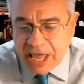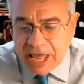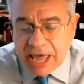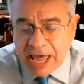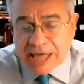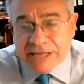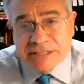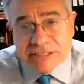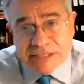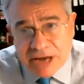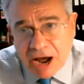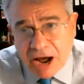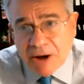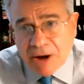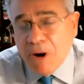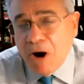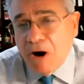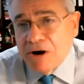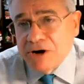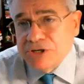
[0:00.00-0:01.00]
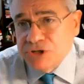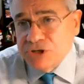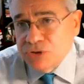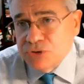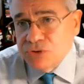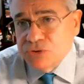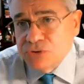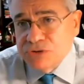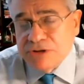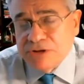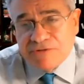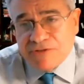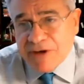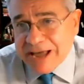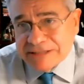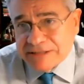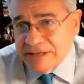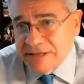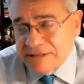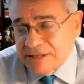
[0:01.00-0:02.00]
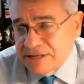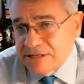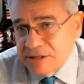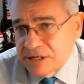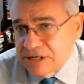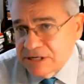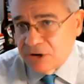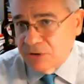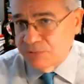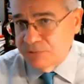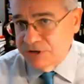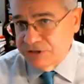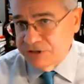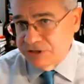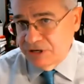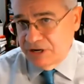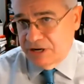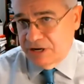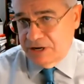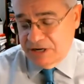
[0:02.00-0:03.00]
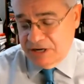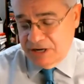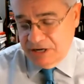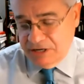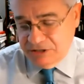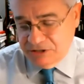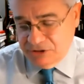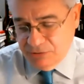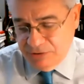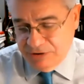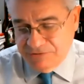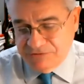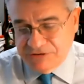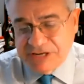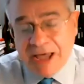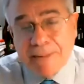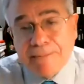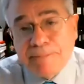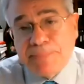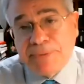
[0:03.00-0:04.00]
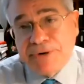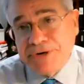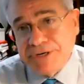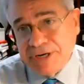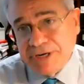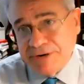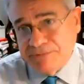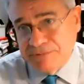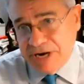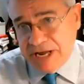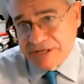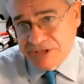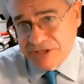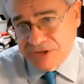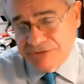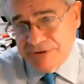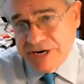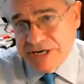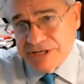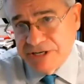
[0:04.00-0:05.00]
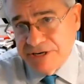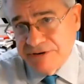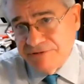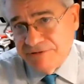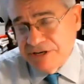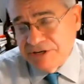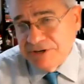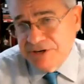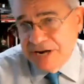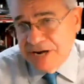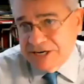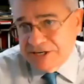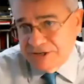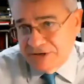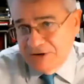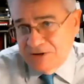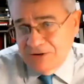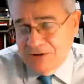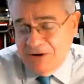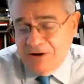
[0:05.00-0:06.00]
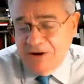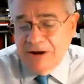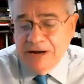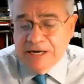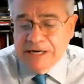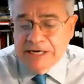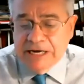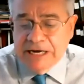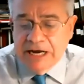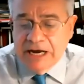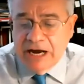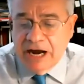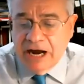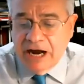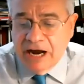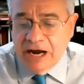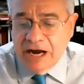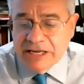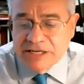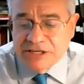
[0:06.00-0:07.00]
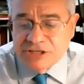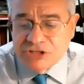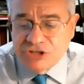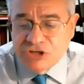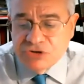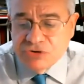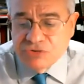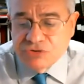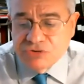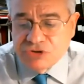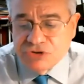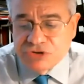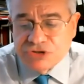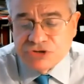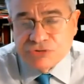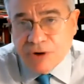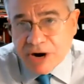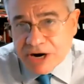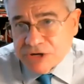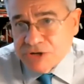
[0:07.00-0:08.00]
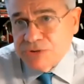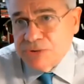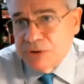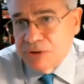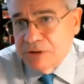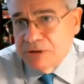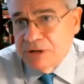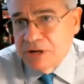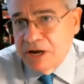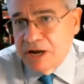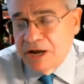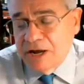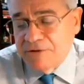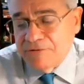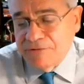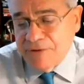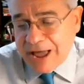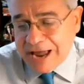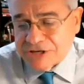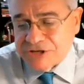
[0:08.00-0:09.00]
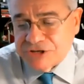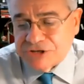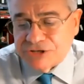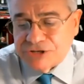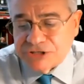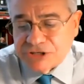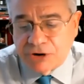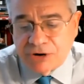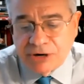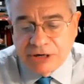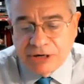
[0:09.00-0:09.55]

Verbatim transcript: And some are due the fact that this is a, uh, a sort of tempered restoration of international law uh, is due to structural uh, factors or